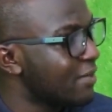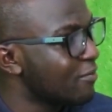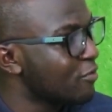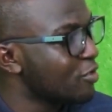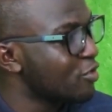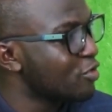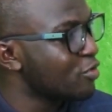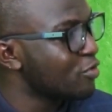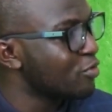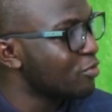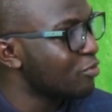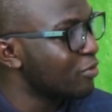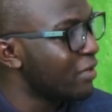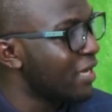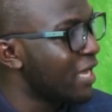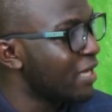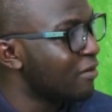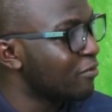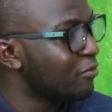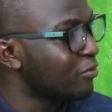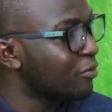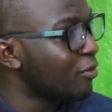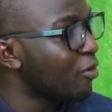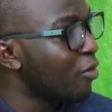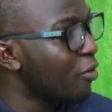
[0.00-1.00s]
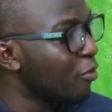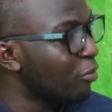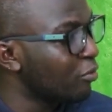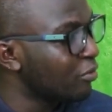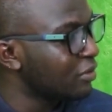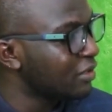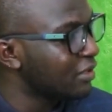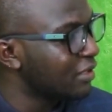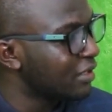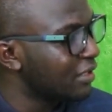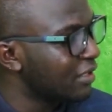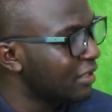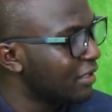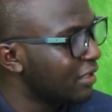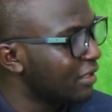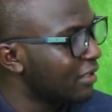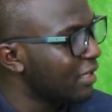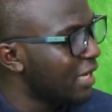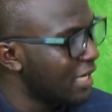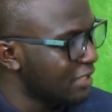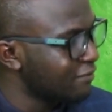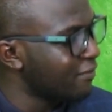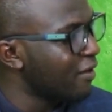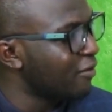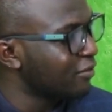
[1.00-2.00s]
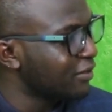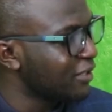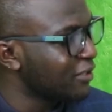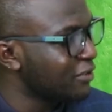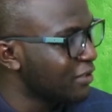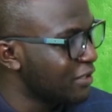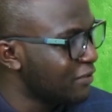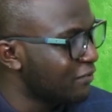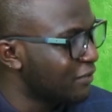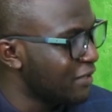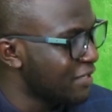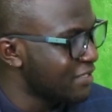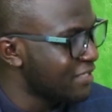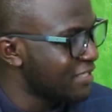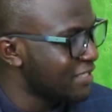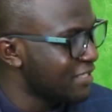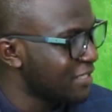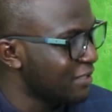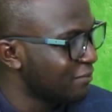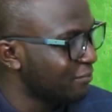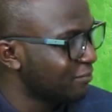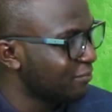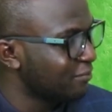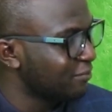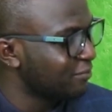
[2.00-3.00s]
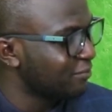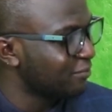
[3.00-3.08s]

them to enroll at Fountain University.